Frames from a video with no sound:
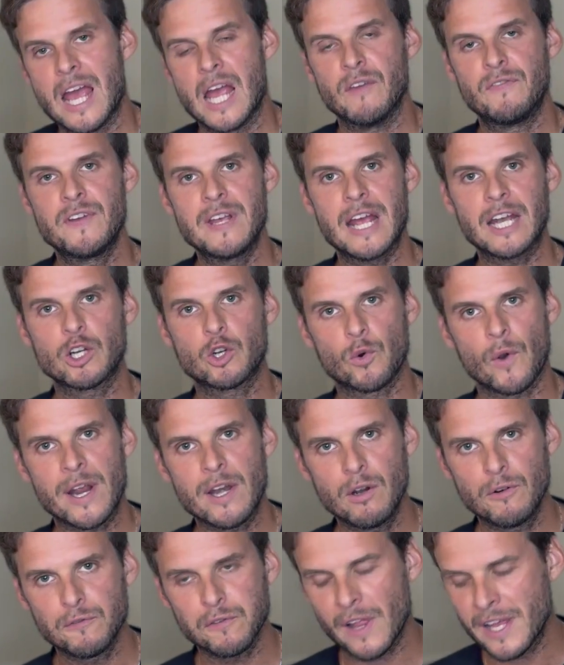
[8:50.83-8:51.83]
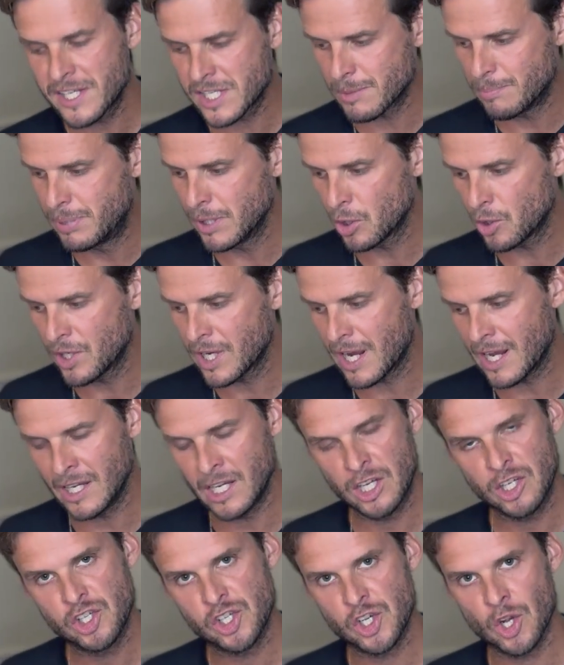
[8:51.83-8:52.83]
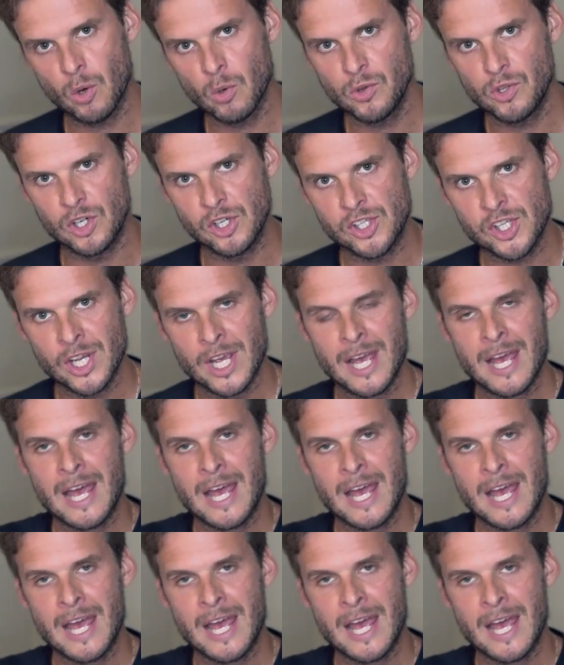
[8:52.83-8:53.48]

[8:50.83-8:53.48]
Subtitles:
If he had greater flexibility in his shoulders,